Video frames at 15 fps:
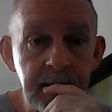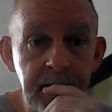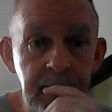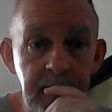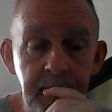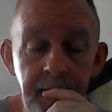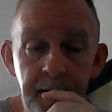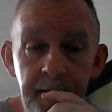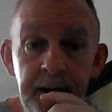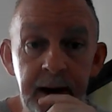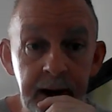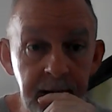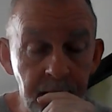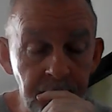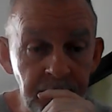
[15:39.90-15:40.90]
uh,
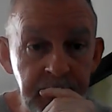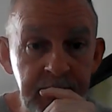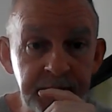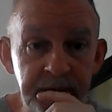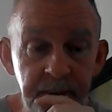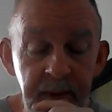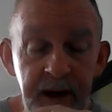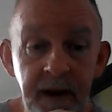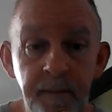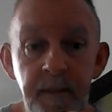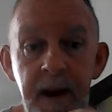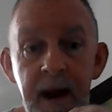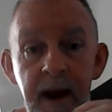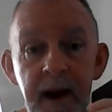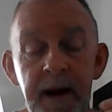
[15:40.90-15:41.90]
get on that speed
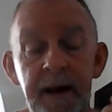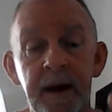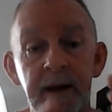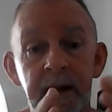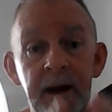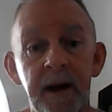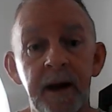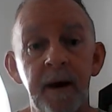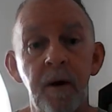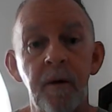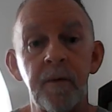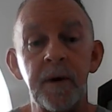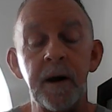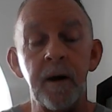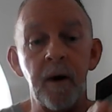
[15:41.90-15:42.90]
bag and get
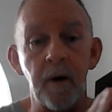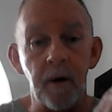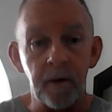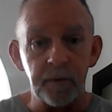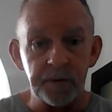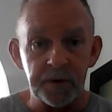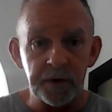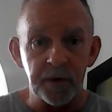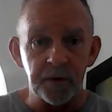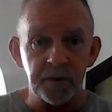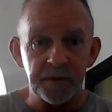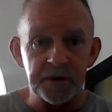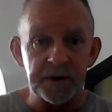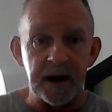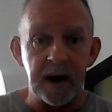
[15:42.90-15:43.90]
on it old school
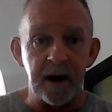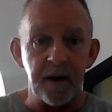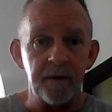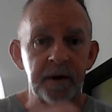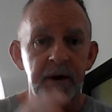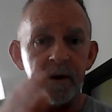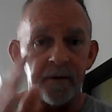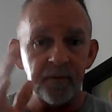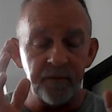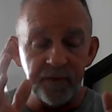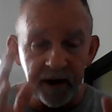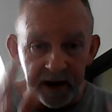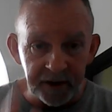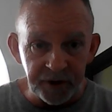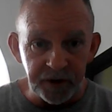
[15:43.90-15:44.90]
style,
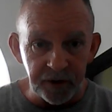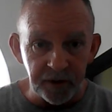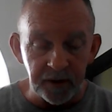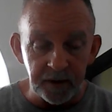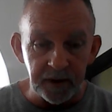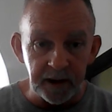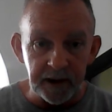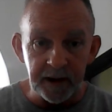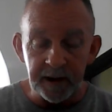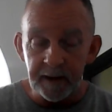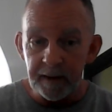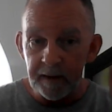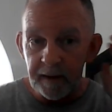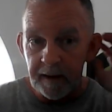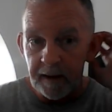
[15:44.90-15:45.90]
conventionally.
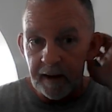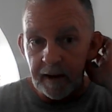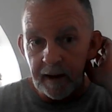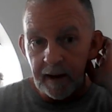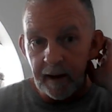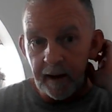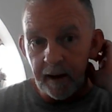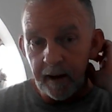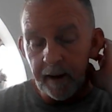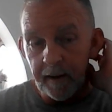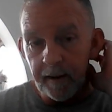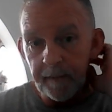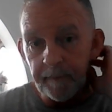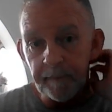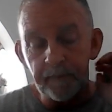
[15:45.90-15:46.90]

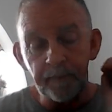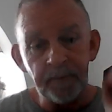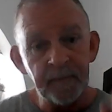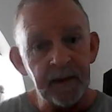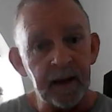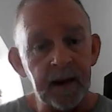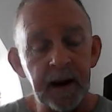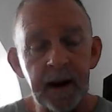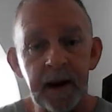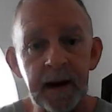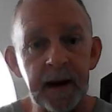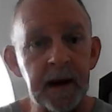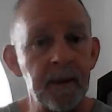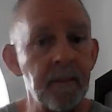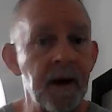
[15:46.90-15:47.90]
Uh,
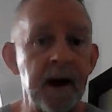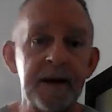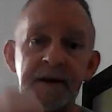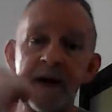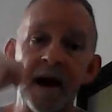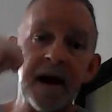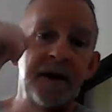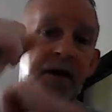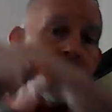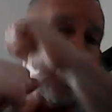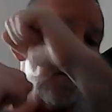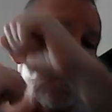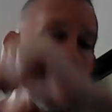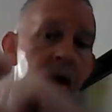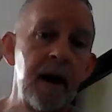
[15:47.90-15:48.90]
and it might take you
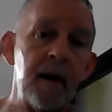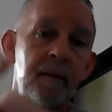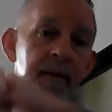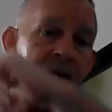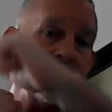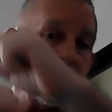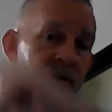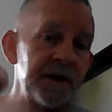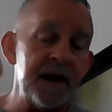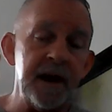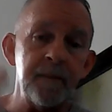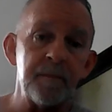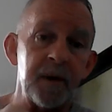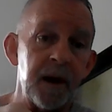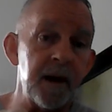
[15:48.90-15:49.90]
a while, but just
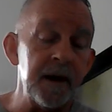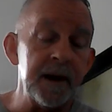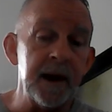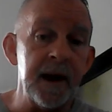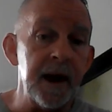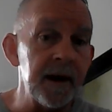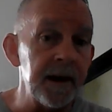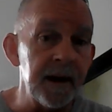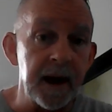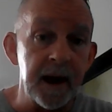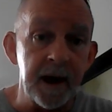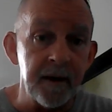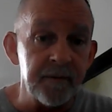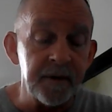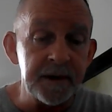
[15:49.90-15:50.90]
keep plugging at it
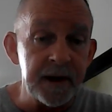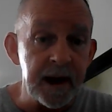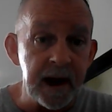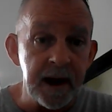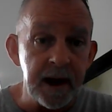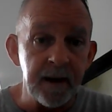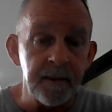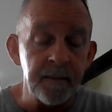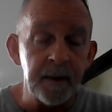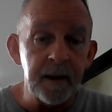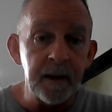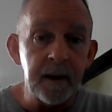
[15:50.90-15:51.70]
every time